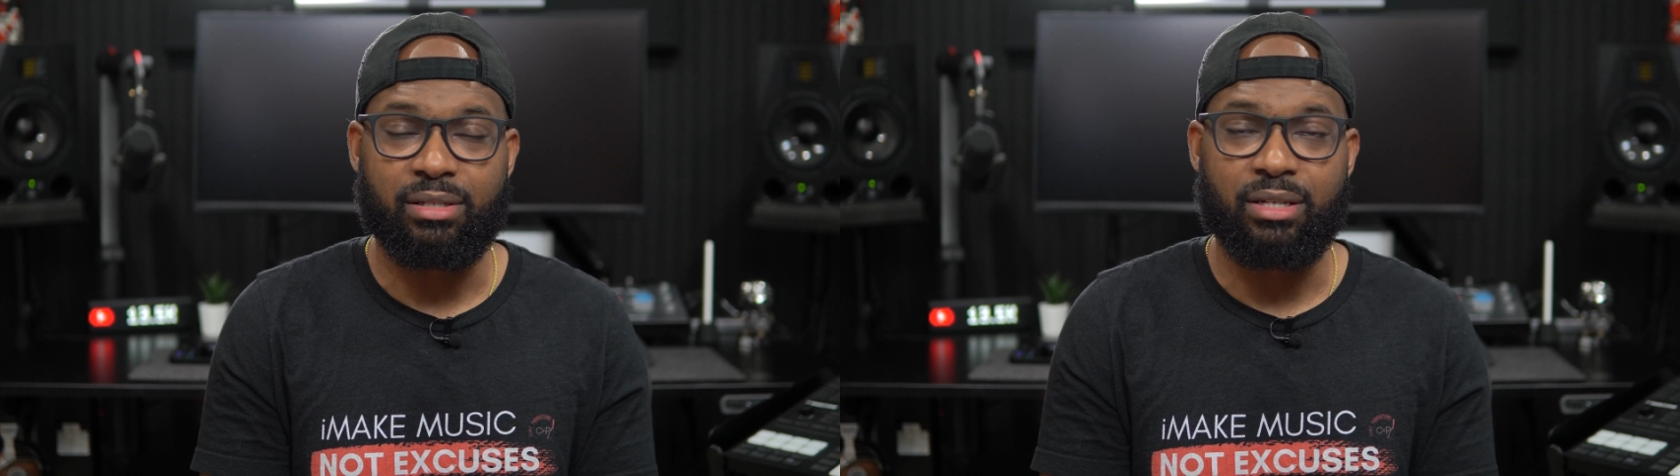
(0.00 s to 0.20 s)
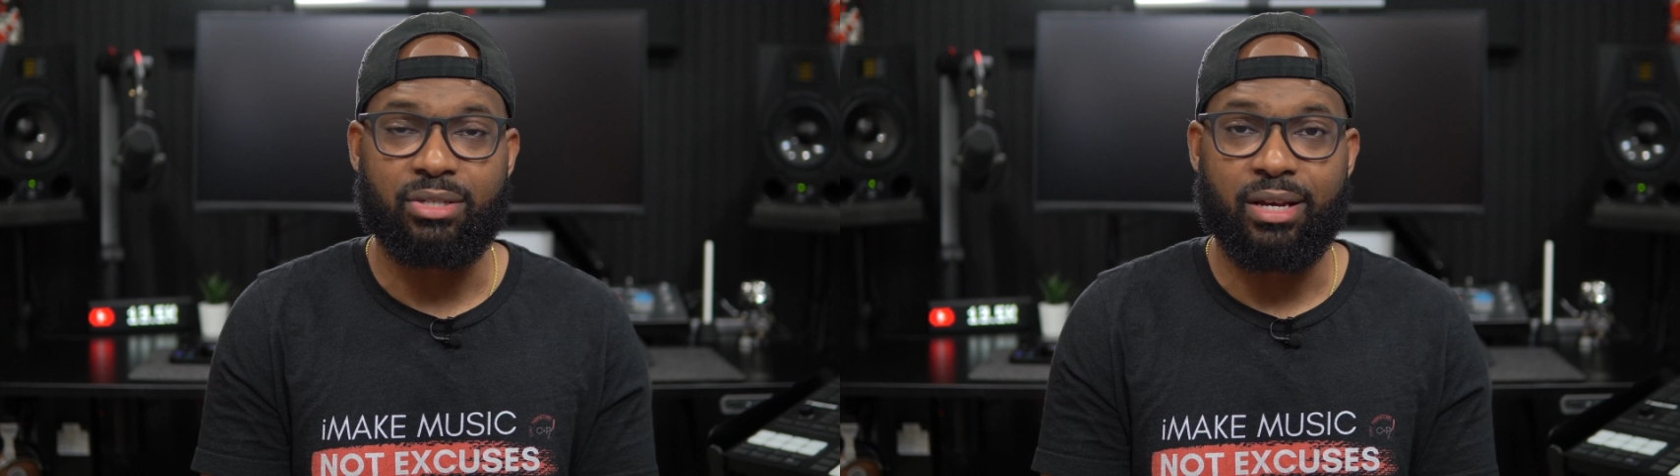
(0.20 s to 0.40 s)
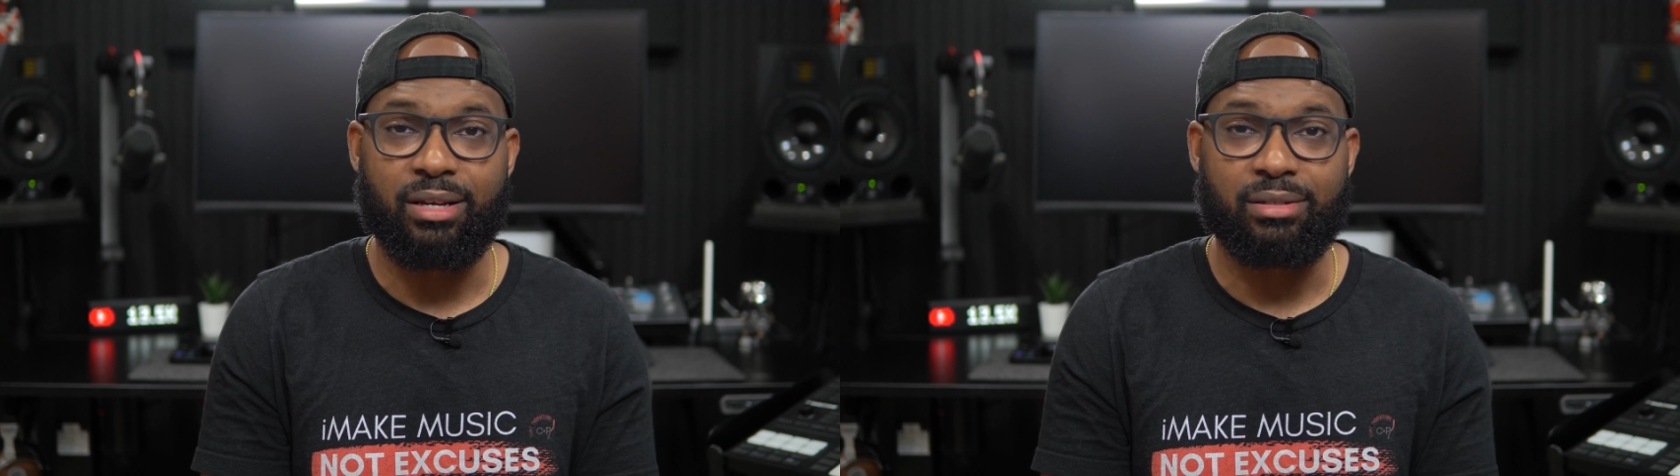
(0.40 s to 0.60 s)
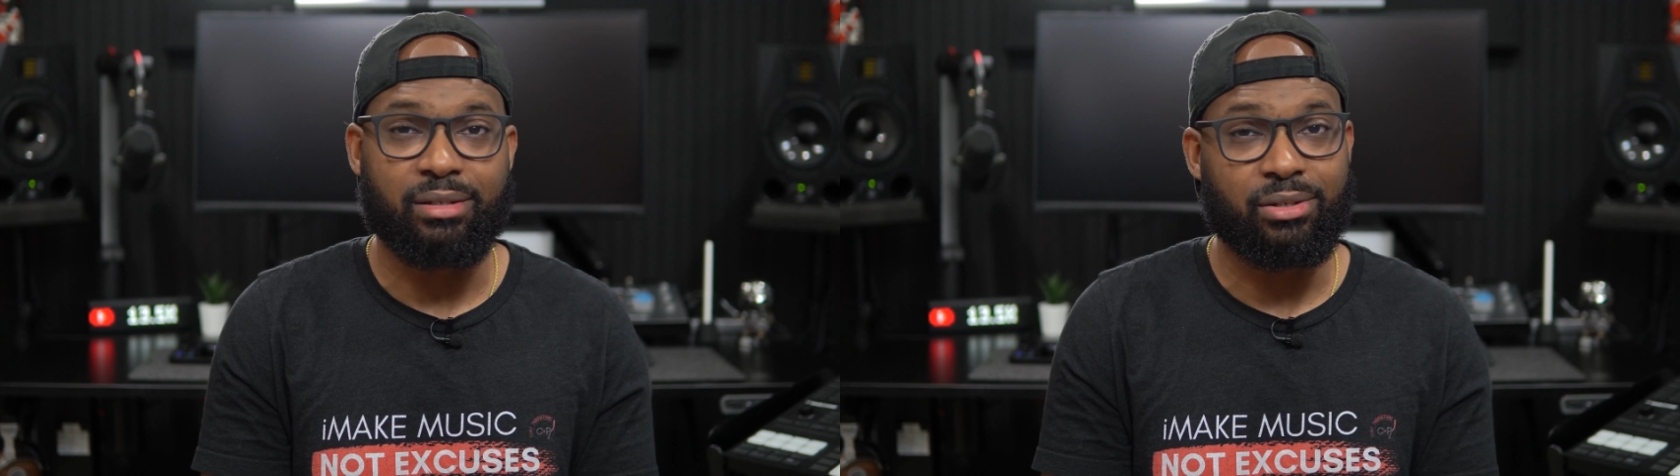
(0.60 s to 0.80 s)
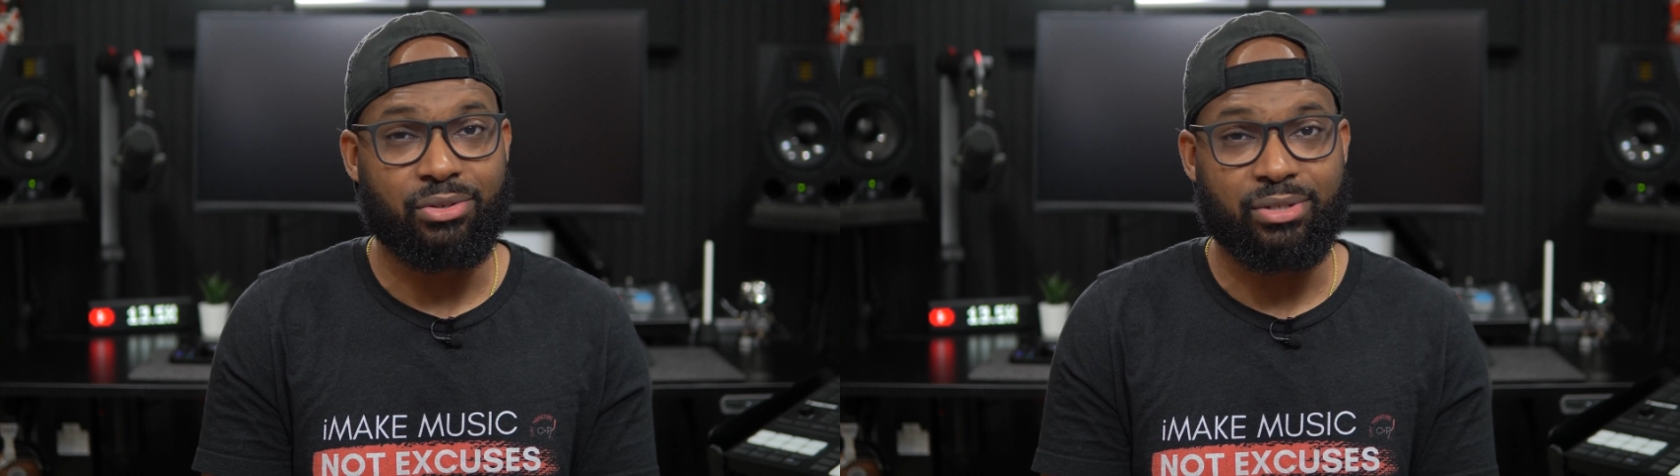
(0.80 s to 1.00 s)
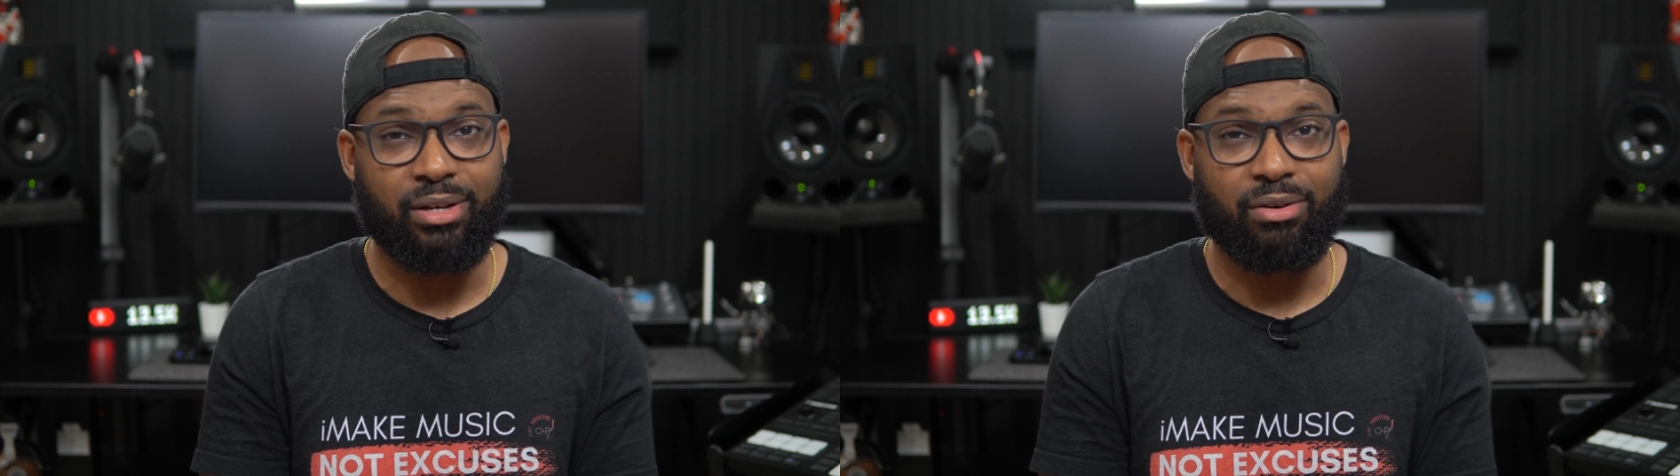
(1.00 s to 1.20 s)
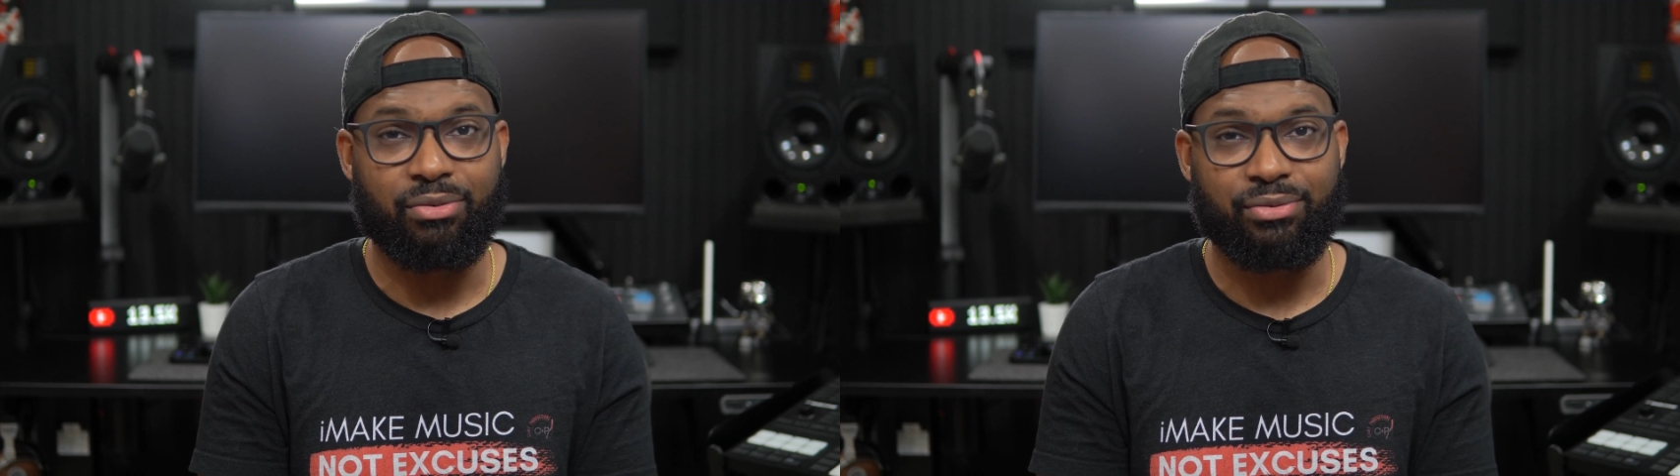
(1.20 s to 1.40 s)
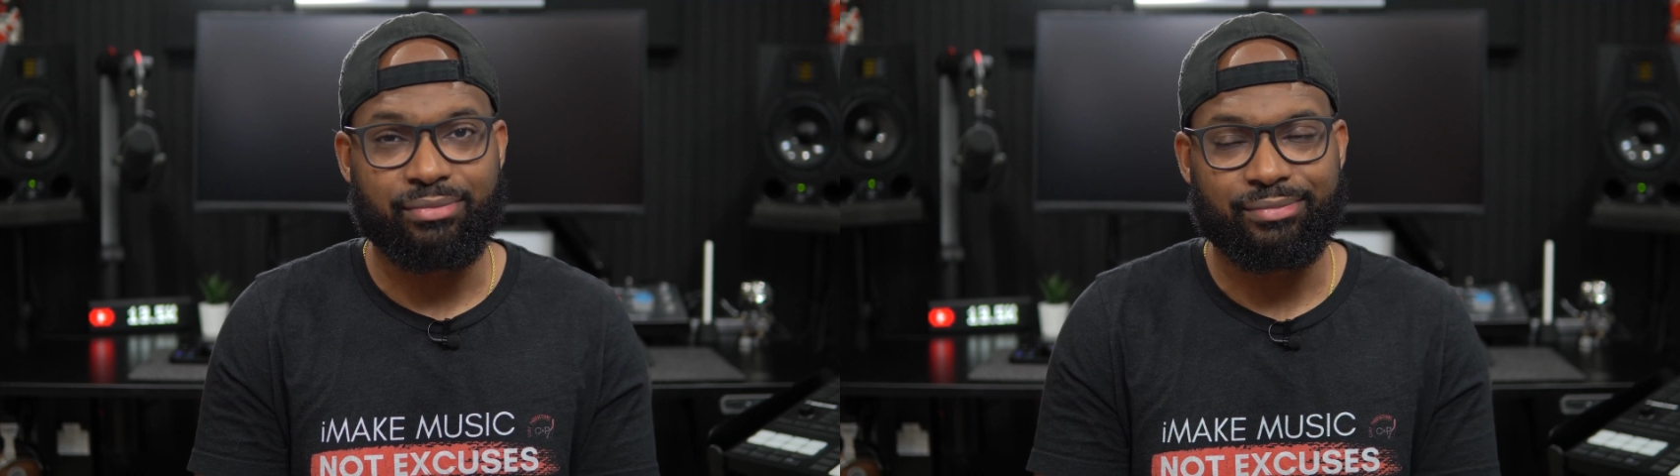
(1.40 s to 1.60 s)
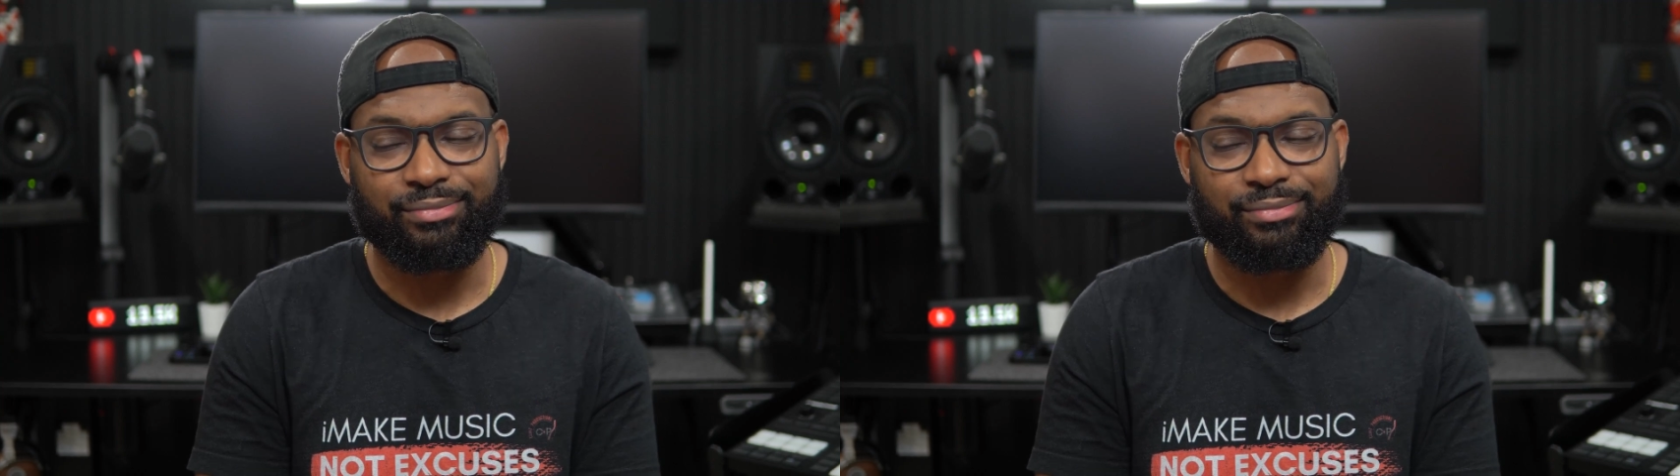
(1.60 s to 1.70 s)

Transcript: such as yourself.